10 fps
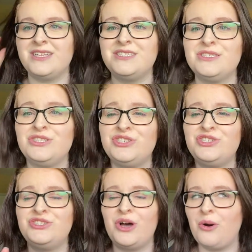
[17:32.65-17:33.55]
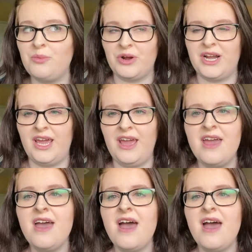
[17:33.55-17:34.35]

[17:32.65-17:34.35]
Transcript: It's so pretty.